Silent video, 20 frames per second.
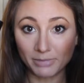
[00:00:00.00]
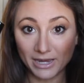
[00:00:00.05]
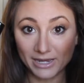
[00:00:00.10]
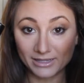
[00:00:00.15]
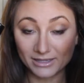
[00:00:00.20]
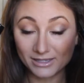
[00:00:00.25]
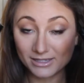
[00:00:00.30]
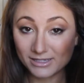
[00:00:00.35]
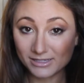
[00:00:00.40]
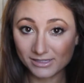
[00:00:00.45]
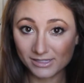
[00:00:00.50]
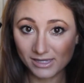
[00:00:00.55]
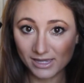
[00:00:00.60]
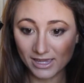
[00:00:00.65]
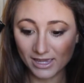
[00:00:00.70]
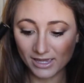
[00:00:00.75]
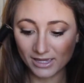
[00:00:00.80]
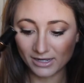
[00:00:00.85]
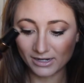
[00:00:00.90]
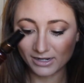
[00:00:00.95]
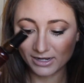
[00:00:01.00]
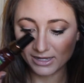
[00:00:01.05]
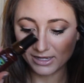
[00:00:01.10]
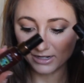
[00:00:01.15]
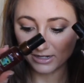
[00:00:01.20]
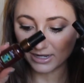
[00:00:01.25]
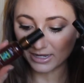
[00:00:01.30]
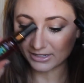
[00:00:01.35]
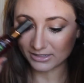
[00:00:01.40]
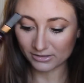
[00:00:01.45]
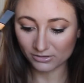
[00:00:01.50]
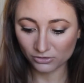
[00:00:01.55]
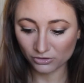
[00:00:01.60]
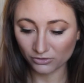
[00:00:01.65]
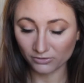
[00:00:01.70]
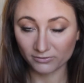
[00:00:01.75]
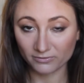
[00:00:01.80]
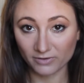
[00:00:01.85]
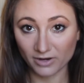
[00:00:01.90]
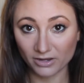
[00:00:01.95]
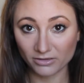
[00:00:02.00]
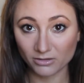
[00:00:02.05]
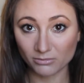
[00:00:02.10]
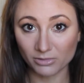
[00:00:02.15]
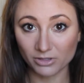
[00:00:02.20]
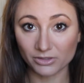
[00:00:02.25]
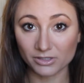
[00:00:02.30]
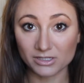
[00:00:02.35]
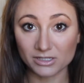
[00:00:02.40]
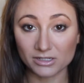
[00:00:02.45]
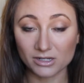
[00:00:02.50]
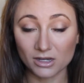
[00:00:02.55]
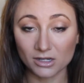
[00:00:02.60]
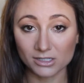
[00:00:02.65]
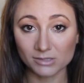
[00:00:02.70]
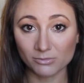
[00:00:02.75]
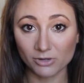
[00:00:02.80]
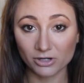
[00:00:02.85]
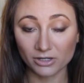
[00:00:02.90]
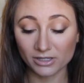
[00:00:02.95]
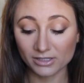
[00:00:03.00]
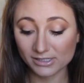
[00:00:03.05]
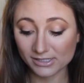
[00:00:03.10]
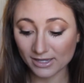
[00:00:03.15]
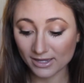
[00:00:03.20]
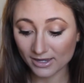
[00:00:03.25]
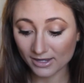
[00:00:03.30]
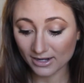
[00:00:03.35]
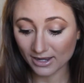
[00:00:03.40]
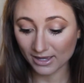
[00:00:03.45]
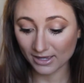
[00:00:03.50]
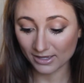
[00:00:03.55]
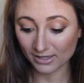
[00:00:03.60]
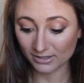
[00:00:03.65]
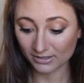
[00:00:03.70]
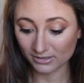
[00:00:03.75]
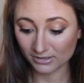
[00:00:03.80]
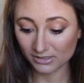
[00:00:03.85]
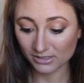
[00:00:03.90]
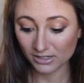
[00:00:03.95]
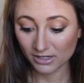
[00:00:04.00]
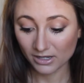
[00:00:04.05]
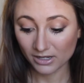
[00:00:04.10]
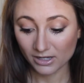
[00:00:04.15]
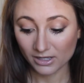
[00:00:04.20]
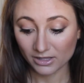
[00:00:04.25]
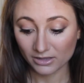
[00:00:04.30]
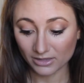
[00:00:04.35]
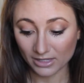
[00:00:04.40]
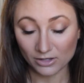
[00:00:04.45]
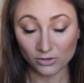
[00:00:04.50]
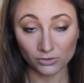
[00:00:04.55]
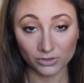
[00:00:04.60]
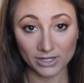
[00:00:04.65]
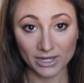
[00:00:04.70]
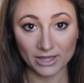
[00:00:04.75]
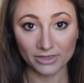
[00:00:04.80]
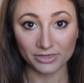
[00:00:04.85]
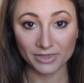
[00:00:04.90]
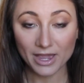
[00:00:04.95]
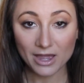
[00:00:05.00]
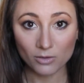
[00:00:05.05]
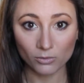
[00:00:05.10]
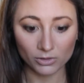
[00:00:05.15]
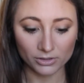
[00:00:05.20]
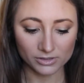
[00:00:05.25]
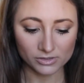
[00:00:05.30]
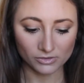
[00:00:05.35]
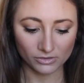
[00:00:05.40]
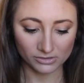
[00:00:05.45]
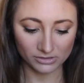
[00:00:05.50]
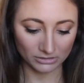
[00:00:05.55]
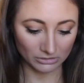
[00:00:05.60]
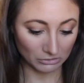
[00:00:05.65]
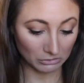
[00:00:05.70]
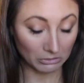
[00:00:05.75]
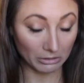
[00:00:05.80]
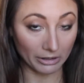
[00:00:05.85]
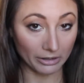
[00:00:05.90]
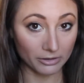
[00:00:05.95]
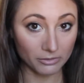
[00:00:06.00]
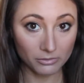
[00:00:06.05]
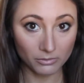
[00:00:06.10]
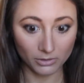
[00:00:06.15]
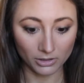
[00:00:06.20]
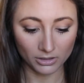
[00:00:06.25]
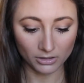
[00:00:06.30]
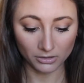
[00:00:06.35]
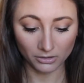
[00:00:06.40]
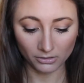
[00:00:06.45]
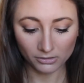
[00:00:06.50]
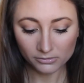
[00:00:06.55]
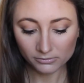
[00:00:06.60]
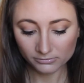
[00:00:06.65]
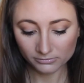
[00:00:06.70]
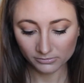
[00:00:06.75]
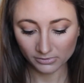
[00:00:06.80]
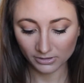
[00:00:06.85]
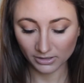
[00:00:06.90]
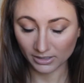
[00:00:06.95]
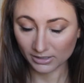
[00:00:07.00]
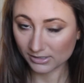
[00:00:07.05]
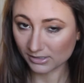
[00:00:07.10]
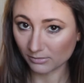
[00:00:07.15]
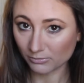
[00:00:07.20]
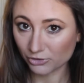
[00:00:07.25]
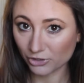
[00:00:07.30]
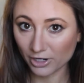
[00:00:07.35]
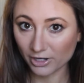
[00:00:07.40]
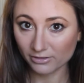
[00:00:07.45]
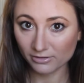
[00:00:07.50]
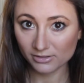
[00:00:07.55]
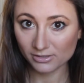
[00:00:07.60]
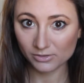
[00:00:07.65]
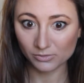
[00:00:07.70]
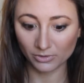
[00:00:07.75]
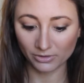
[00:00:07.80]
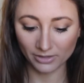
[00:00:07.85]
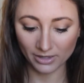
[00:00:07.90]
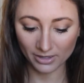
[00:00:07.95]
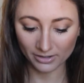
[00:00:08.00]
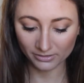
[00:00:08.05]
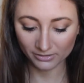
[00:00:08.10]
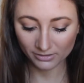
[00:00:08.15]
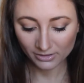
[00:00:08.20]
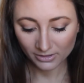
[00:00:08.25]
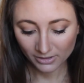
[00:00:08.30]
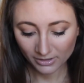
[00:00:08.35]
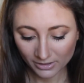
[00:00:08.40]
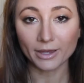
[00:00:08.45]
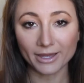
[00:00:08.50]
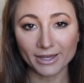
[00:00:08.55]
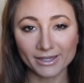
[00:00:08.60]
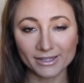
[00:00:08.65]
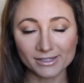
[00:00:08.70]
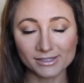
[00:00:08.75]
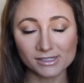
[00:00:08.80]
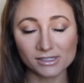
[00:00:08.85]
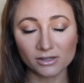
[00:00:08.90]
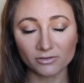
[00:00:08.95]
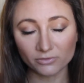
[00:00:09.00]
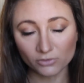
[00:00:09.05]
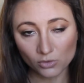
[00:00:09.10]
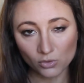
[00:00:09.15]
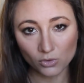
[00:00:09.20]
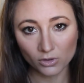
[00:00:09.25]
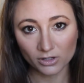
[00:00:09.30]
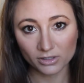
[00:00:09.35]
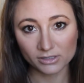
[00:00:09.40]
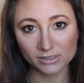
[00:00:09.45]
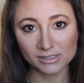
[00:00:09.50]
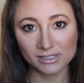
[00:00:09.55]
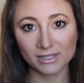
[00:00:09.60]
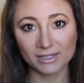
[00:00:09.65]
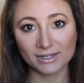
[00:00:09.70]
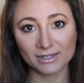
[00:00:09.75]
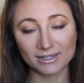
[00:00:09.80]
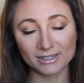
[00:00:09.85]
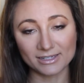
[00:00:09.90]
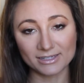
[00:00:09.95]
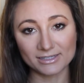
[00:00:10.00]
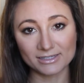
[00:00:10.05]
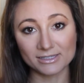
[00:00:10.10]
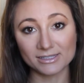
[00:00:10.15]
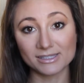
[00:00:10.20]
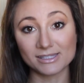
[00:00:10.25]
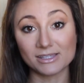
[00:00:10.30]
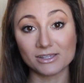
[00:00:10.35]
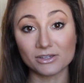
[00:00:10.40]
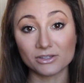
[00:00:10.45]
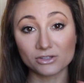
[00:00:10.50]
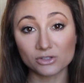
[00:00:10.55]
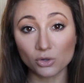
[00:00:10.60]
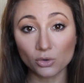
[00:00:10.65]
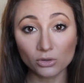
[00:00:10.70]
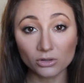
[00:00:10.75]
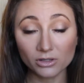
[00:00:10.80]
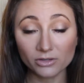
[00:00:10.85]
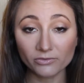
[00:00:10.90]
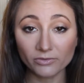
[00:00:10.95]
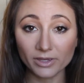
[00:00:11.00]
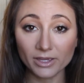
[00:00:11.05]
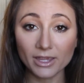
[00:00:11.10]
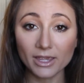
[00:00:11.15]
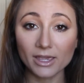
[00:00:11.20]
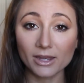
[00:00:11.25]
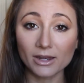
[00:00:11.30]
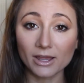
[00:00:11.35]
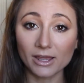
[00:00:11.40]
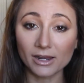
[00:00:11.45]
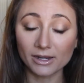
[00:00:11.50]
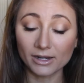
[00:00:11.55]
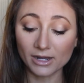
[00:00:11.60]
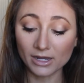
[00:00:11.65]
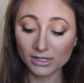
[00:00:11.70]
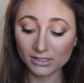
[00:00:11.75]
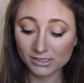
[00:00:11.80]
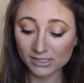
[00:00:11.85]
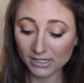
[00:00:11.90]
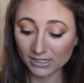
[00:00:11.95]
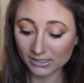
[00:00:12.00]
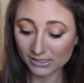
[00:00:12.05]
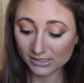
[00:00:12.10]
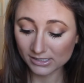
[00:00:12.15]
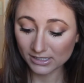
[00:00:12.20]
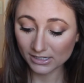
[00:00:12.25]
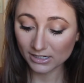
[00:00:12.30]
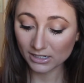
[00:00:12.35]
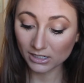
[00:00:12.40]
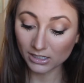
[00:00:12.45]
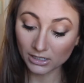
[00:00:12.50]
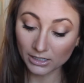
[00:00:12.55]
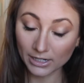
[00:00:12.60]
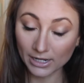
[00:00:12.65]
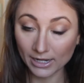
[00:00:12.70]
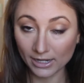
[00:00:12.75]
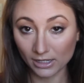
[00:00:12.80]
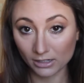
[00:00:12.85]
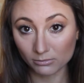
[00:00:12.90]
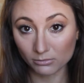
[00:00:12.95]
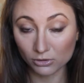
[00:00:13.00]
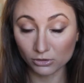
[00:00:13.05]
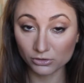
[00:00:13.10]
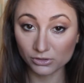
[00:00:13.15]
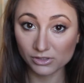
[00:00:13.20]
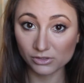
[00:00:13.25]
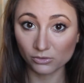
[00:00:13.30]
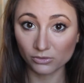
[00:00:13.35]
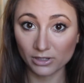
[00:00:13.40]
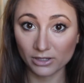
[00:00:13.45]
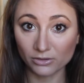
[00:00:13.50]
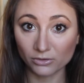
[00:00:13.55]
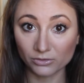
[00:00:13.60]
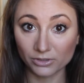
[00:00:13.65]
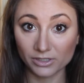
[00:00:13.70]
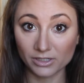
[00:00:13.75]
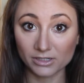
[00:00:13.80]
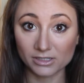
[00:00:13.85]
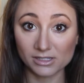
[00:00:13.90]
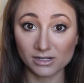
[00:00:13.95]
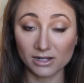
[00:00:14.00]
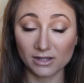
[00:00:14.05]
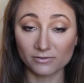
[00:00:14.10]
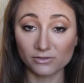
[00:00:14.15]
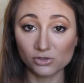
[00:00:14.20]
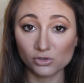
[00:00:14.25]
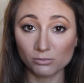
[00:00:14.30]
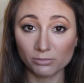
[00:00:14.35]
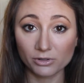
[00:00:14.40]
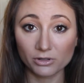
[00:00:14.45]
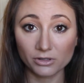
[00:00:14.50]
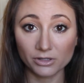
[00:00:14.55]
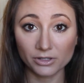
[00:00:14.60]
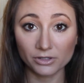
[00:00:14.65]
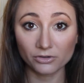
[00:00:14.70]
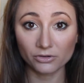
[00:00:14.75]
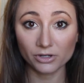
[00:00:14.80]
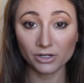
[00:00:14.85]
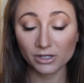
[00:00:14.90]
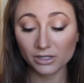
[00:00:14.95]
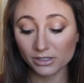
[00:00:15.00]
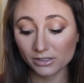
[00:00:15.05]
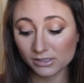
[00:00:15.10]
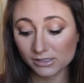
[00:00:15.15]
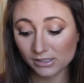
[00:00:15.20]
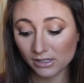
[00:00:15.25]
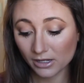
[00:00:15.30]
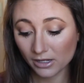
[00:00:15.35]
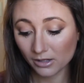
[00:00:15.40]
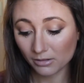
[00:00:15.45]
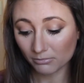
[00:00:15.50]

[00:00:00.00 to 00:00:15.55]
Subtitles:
buy these again and I couldn't find them on the Detox Market site and they only had that one. So I was like, okay, well, guess I'm trying this one then. And of course it is totally vegan and not tested on animals. So not only does it have super clean ingredients,